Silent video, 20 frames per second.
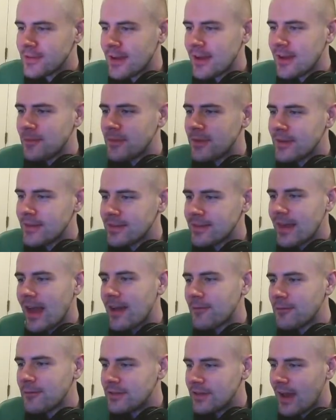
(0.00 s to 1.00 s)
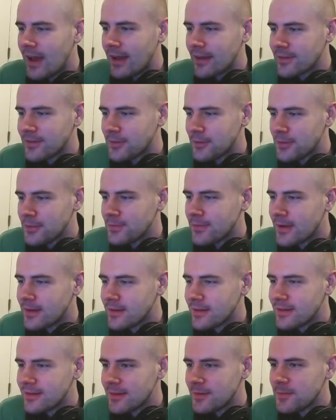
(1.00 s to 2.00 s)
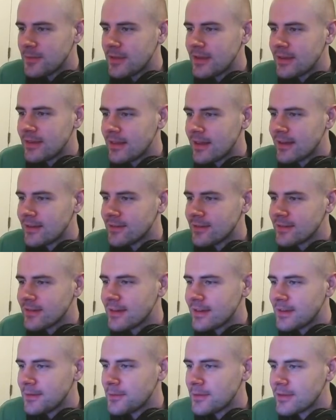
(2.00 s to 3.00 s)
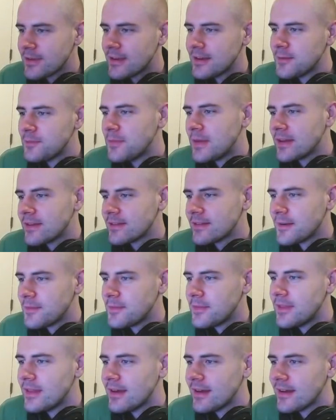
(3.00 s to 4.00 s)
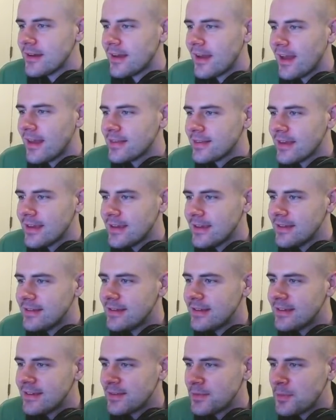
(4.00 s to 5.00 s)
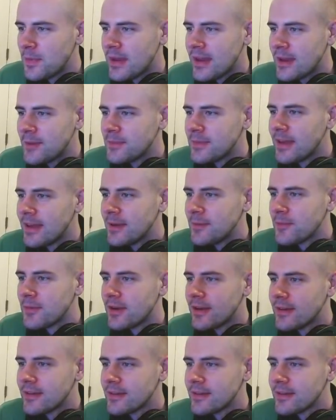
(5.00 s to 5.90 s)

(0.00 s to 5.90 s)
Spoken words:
time this Savage Axe. So it was finally something that looked like it was going to mix up the SAED spam gameplay